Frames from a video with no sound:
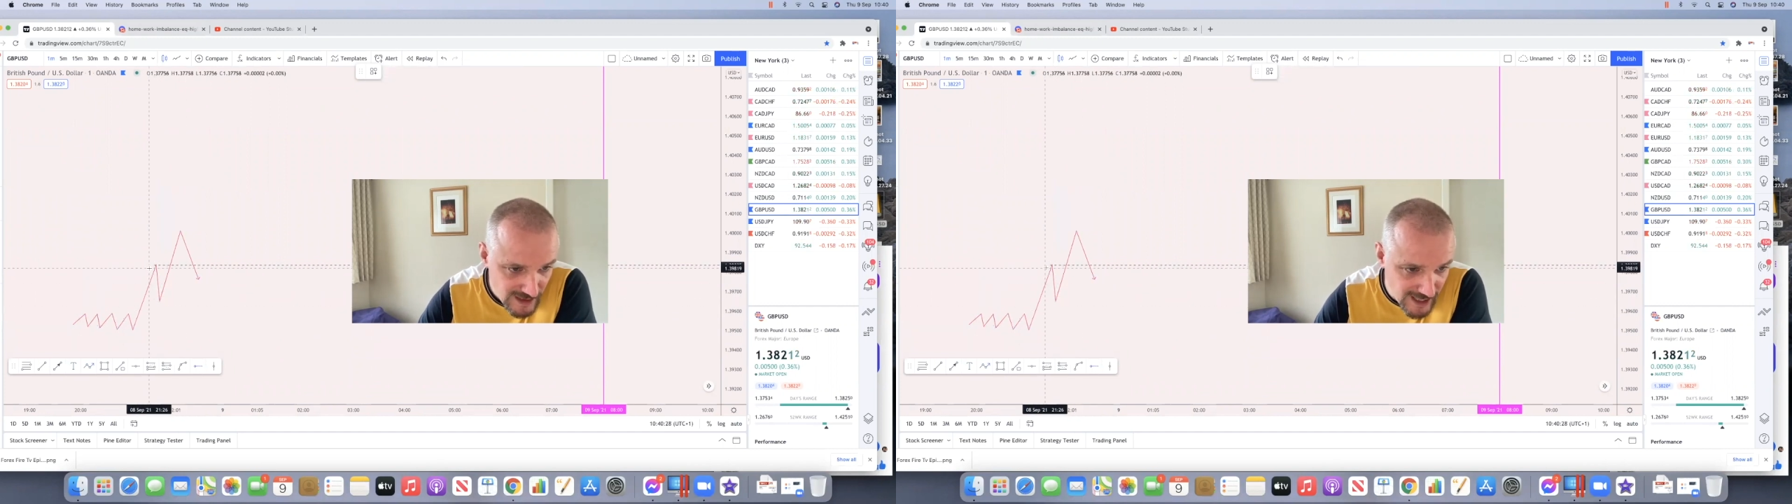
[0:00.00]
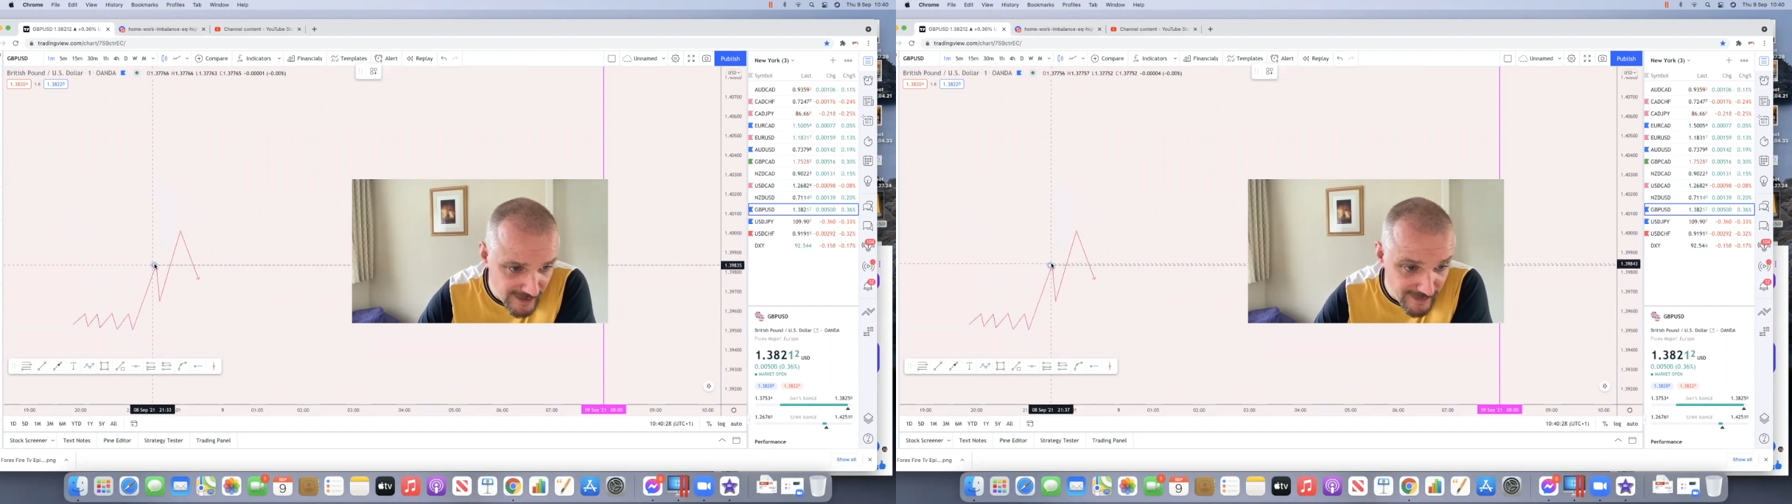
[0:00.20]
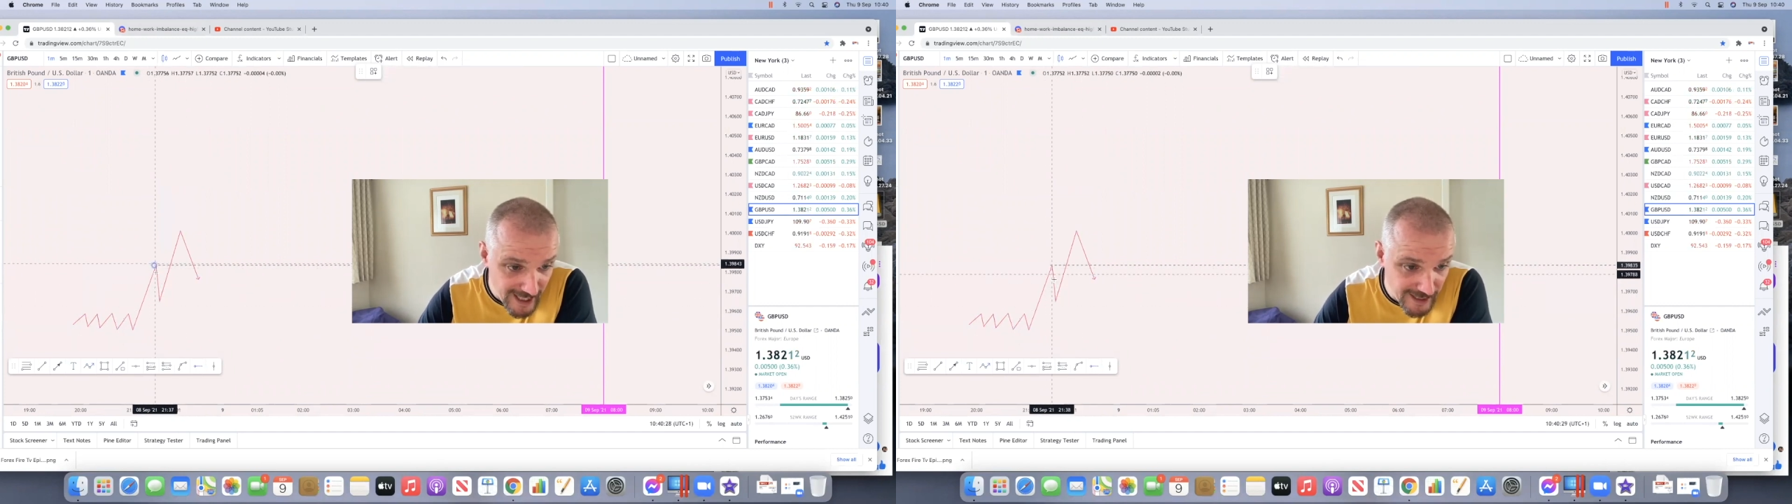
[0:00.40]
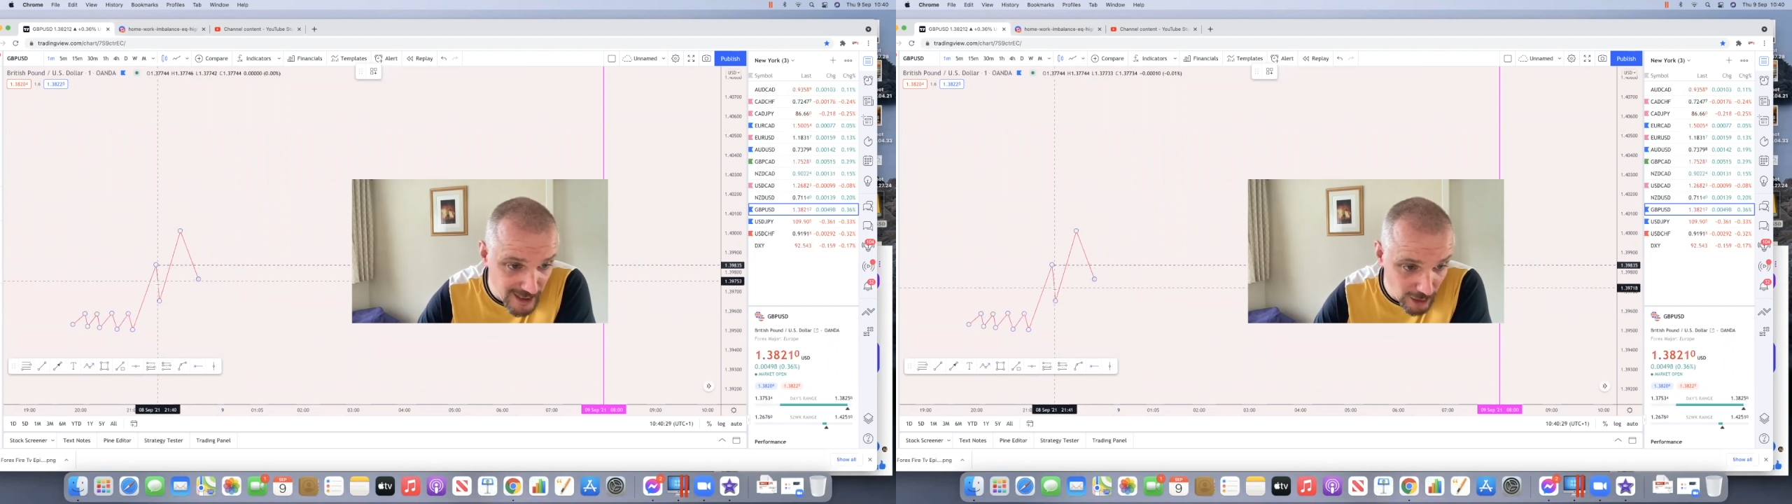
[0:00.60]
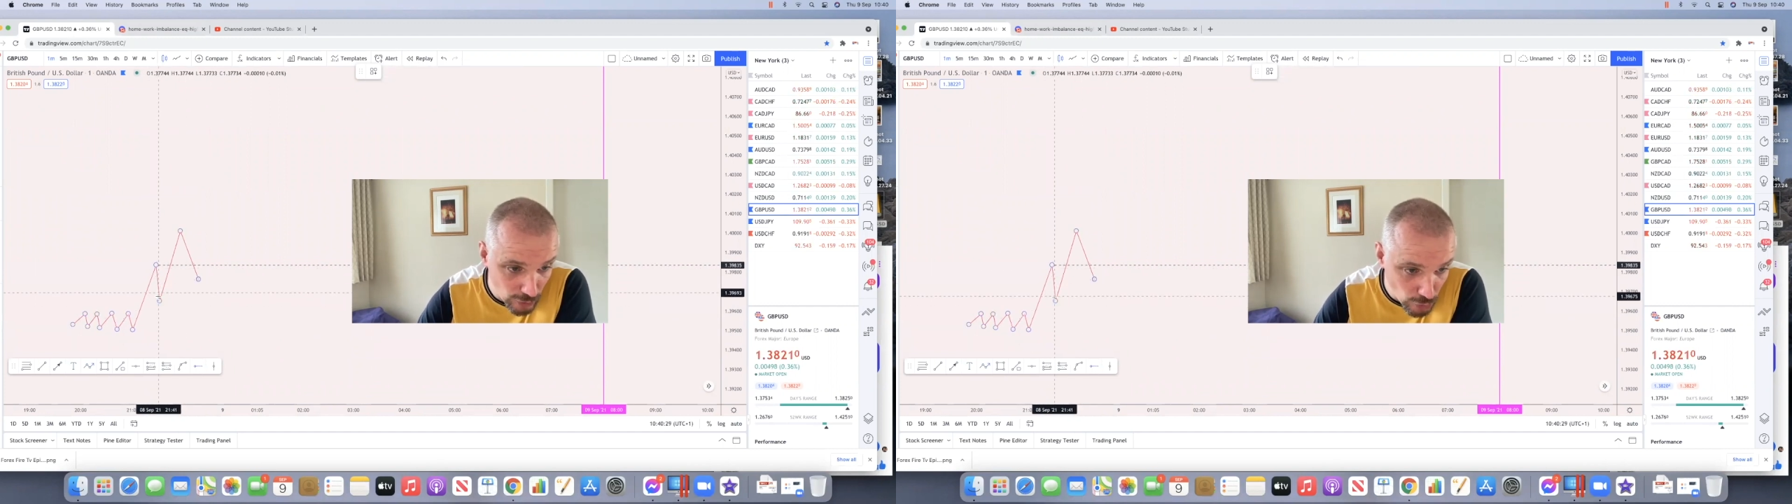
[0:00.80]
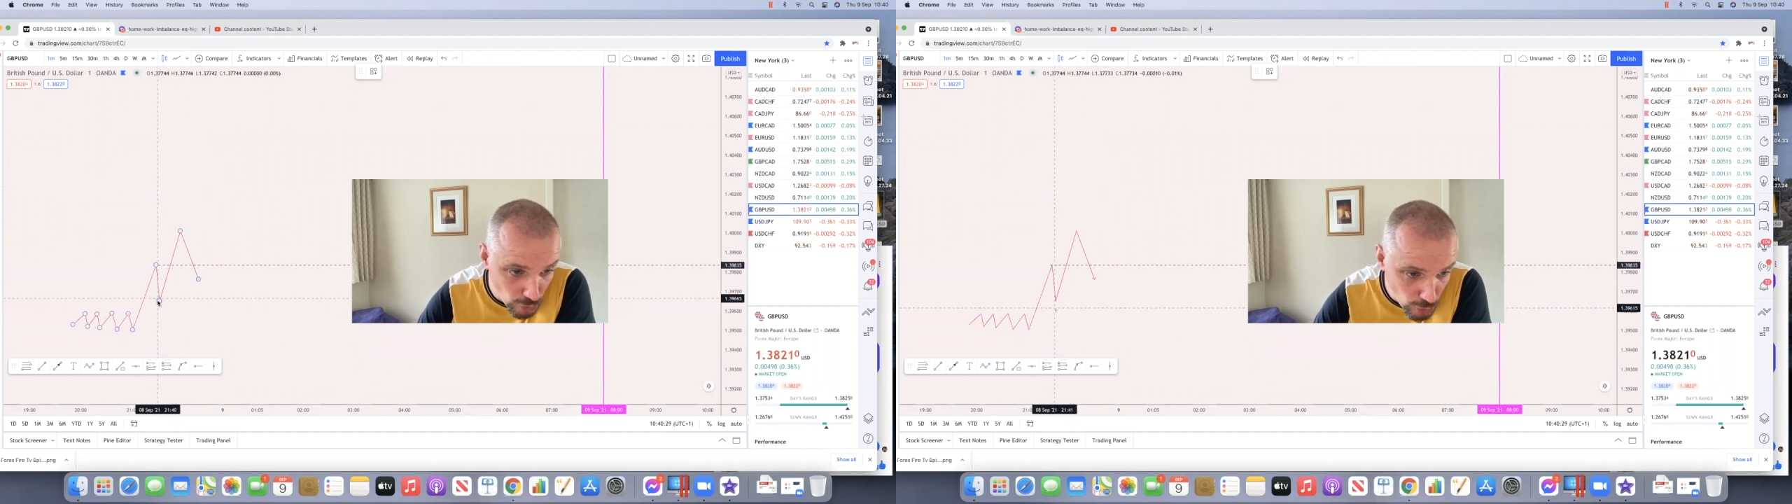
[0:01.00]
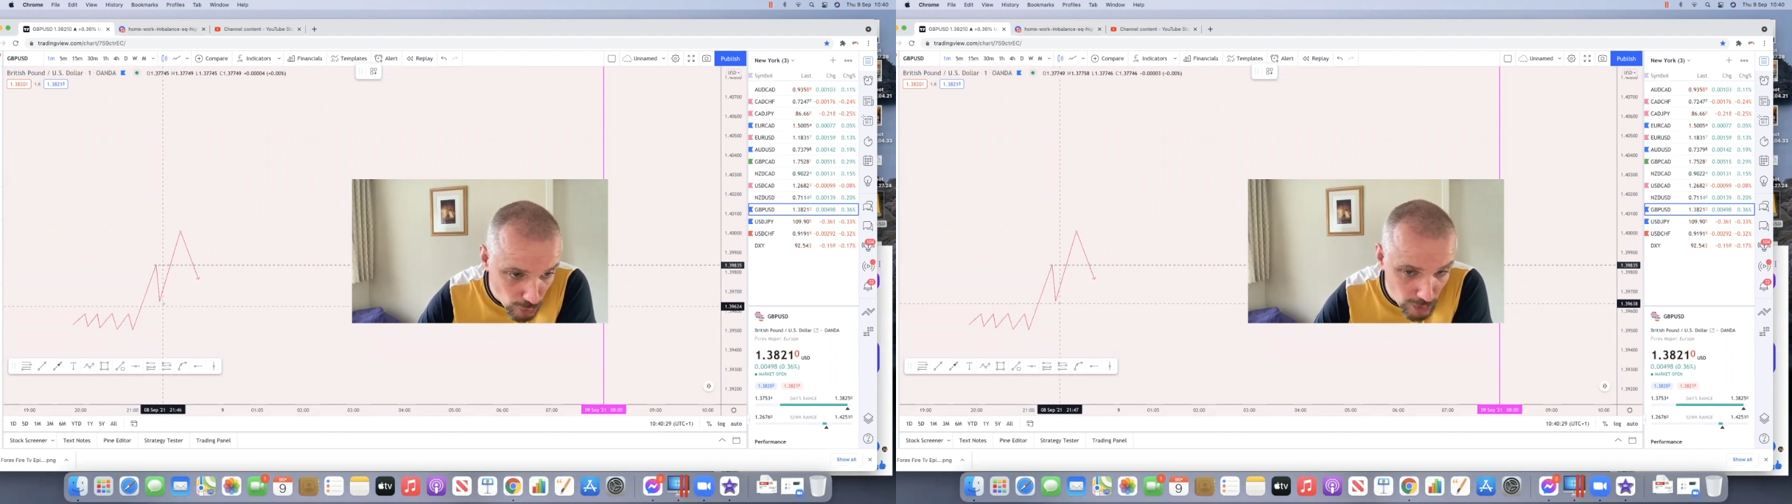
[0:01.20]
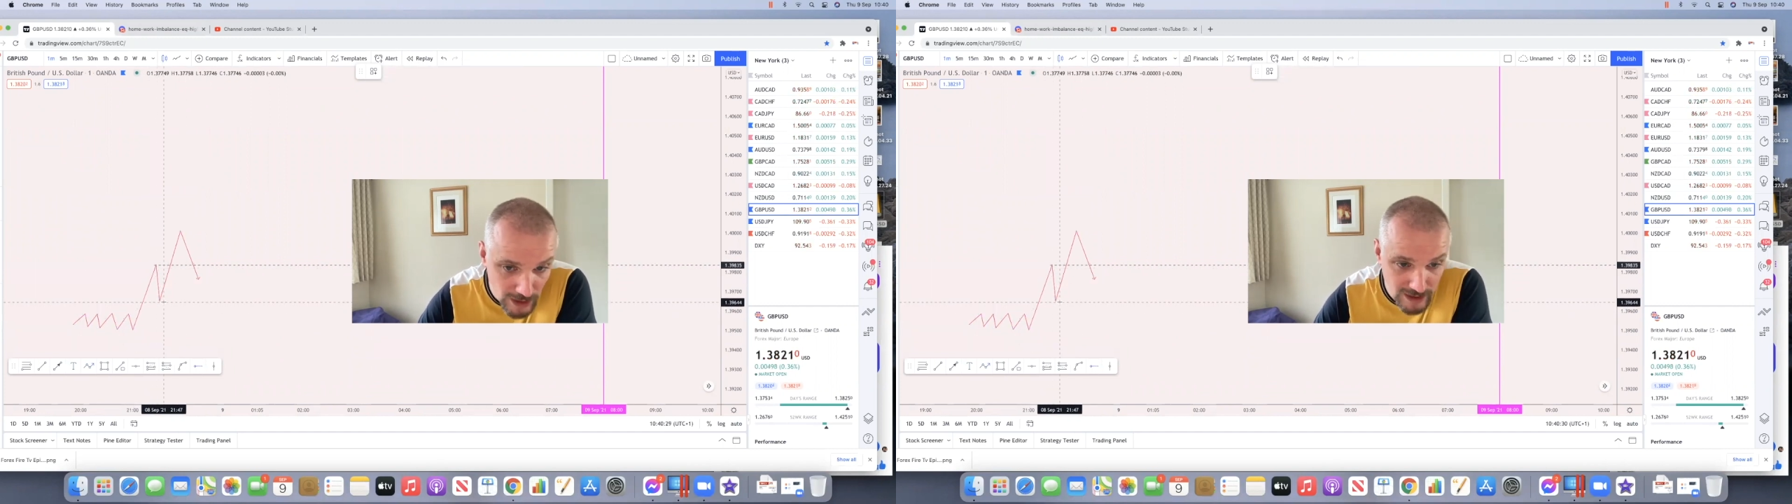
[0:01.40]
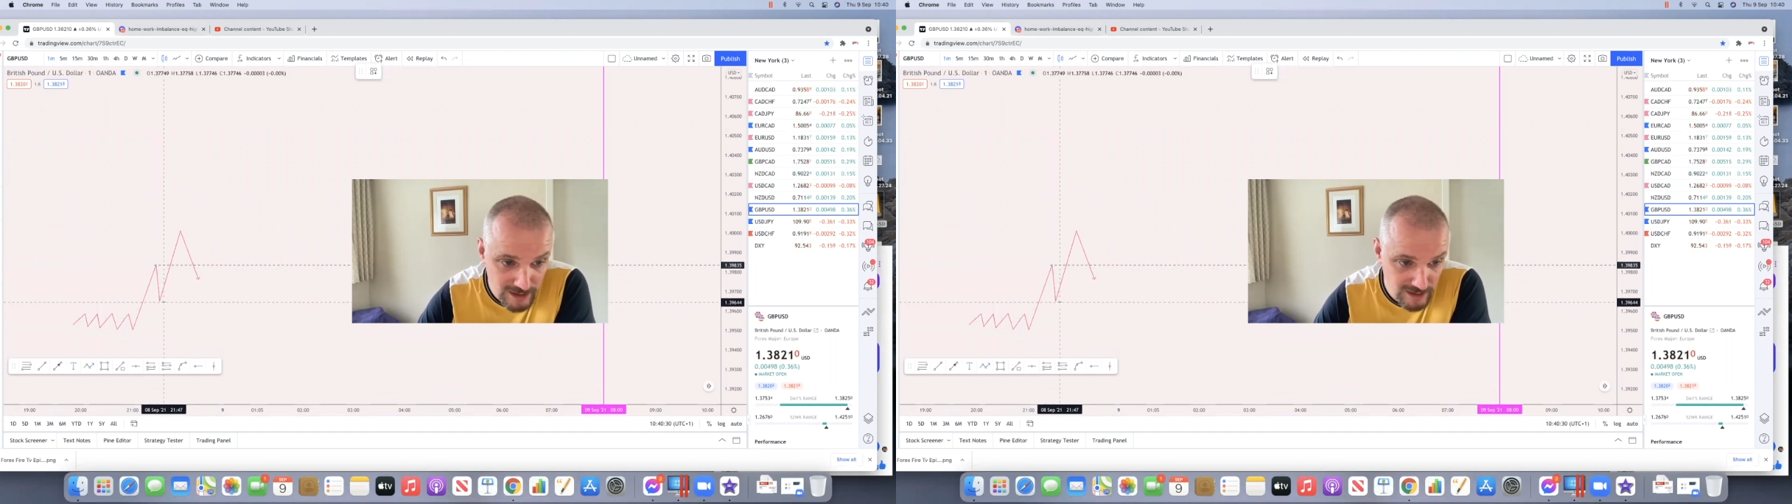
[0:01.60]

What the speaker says: and then a low